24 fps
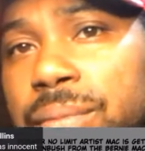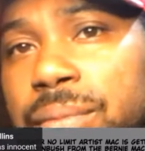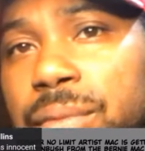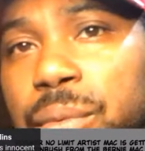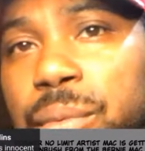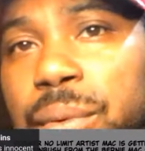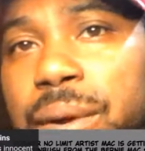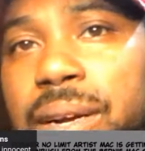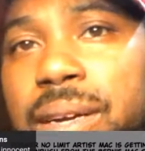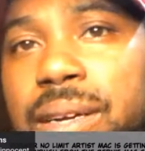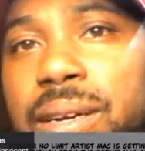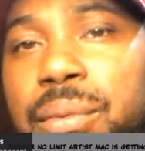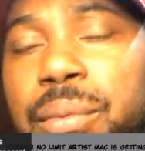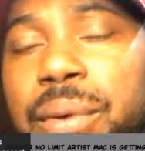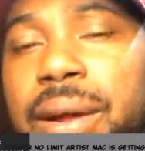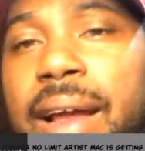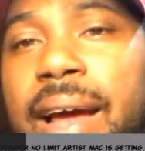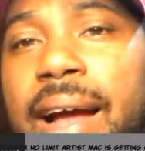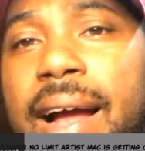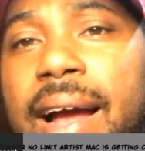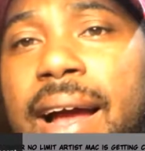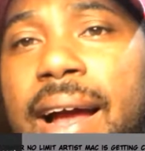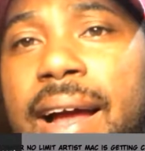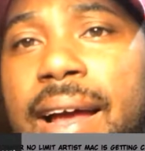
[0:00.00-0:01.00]
when
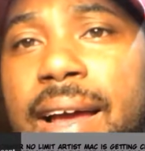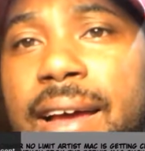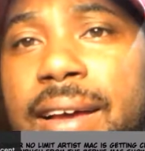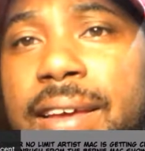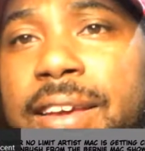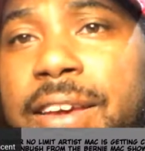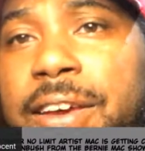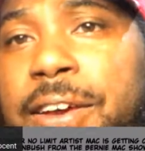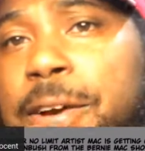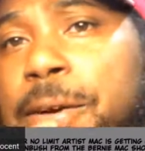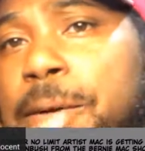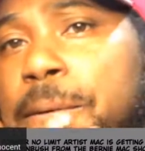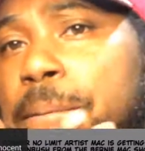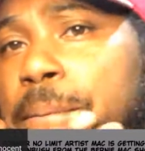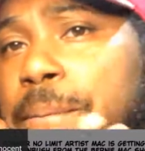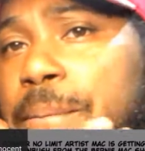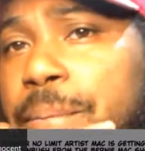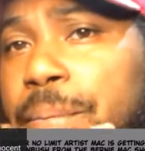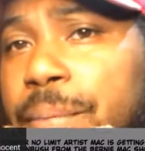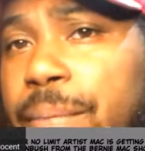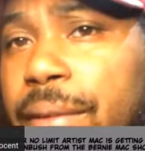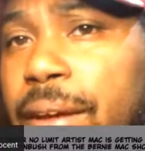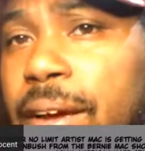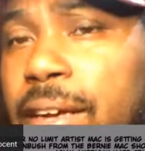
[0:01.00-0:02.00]
that guy got killed.
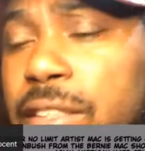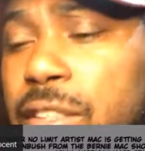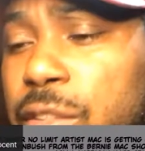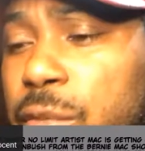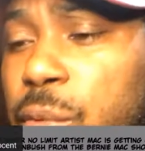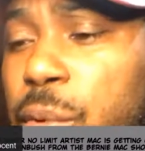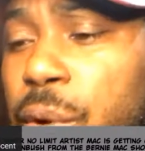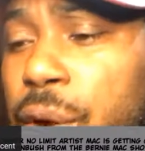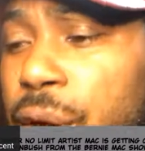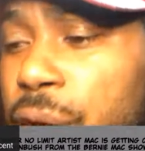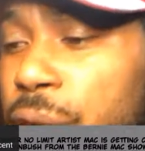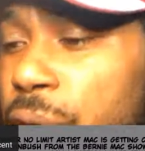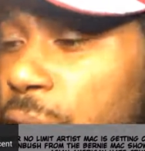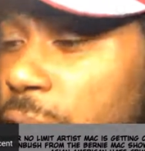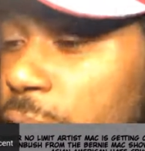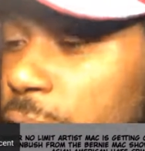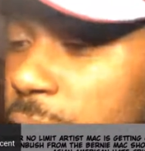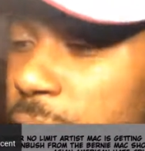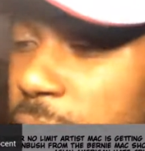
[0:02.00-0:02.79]
That's the word.